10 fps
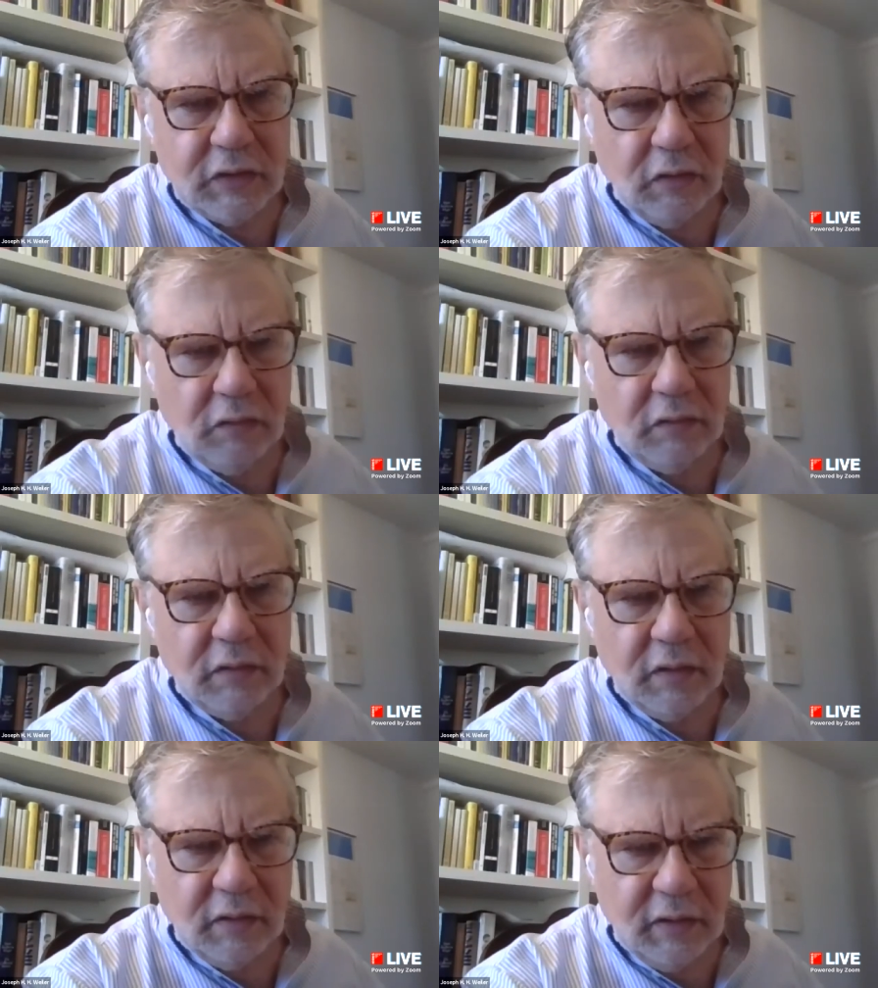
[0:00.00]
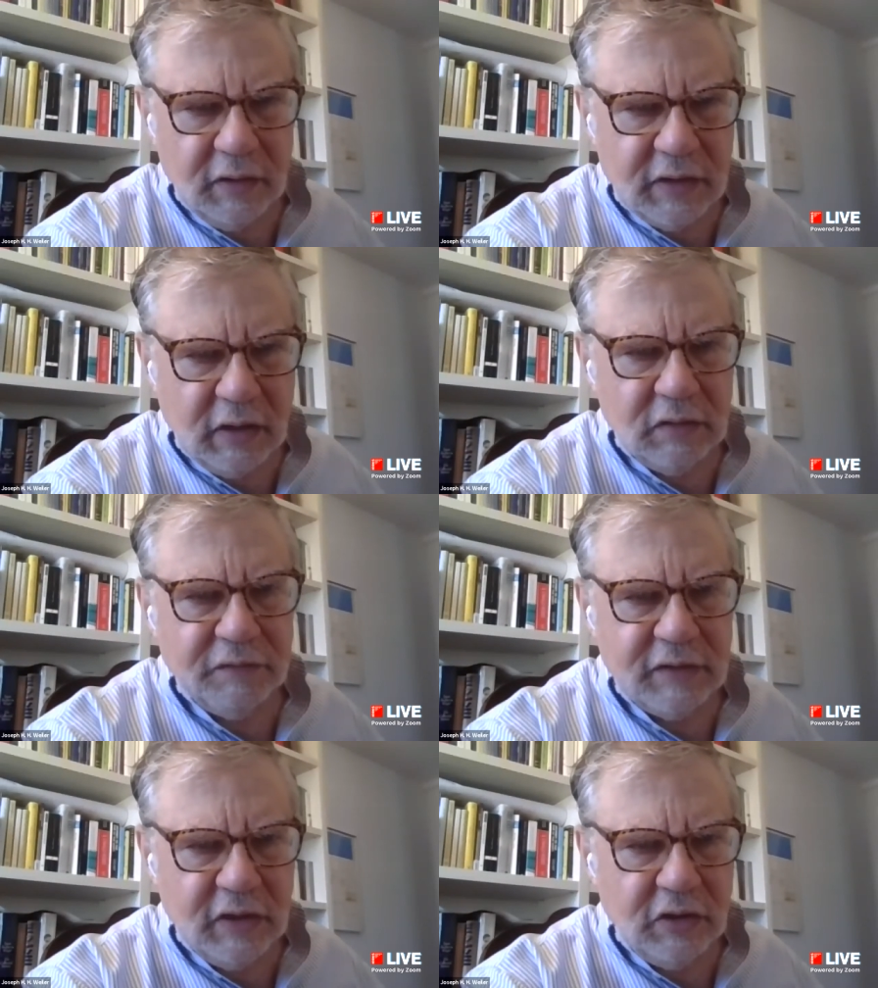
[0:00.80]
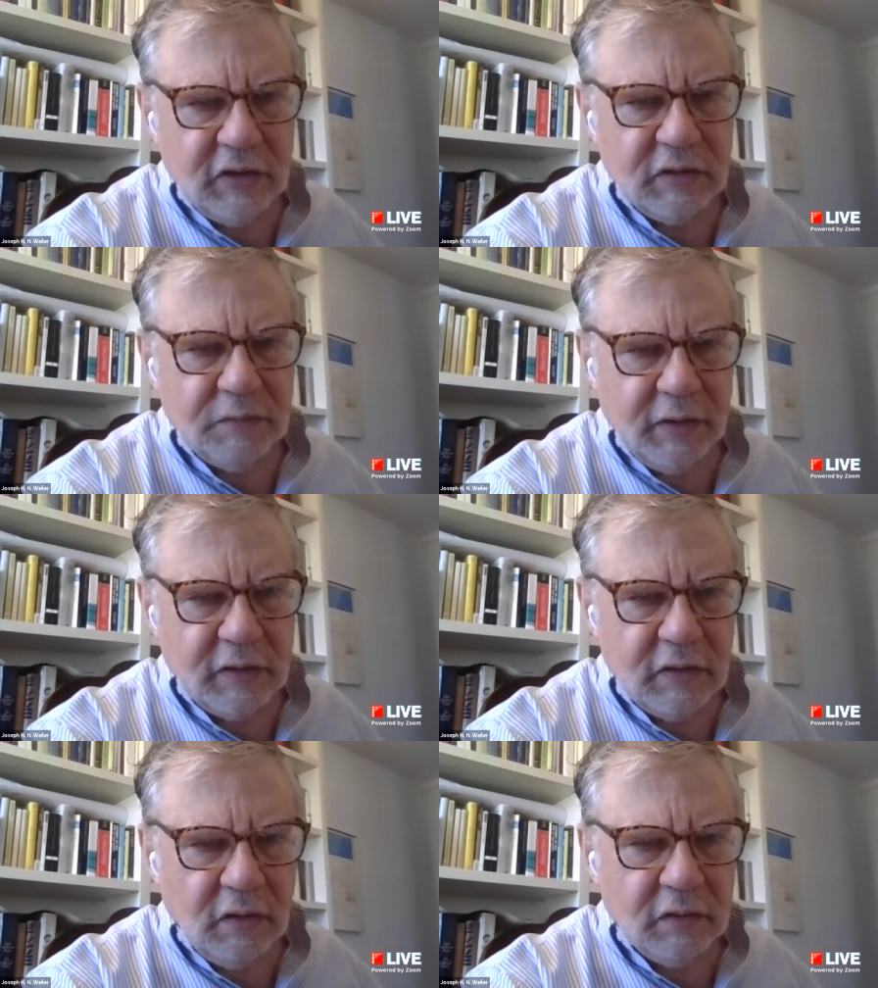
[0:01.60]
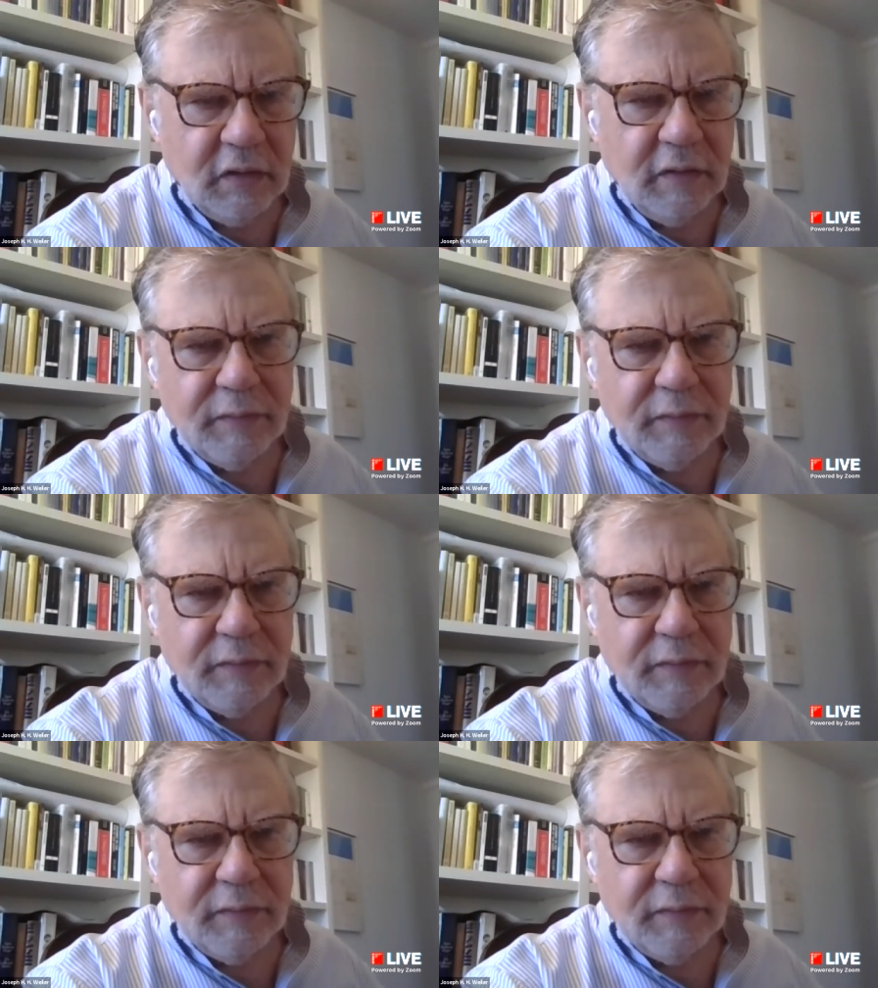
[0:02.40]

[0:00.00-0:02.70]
So it sounds facetious, but it's not.